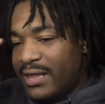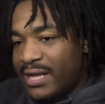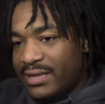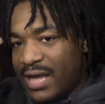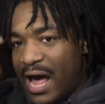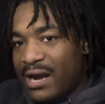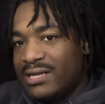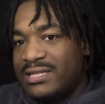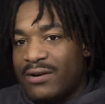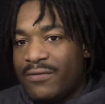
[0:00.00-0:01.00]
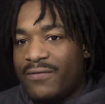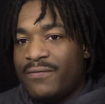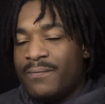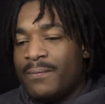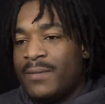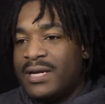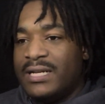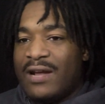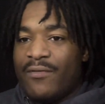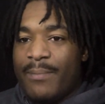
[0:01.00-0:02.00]
the higher self because they
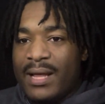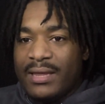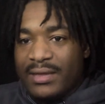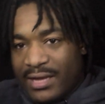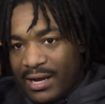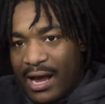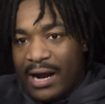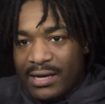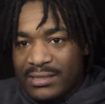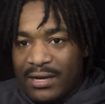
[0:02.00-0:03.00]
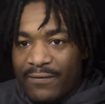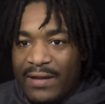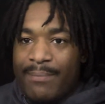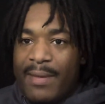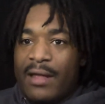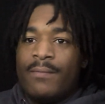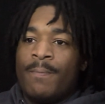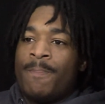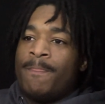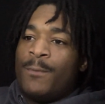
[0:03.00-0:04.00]
never met their higher self. They met
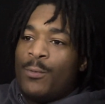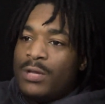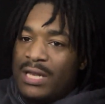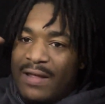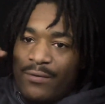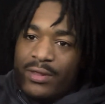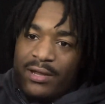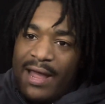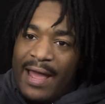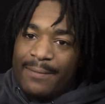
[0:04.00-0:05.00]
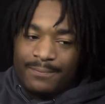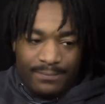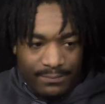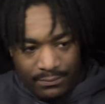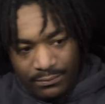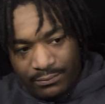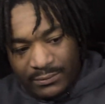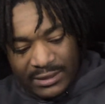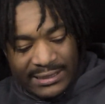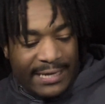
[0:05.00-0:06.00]
the level they're at.
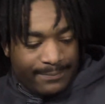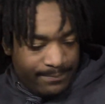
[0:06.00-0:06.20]
It's like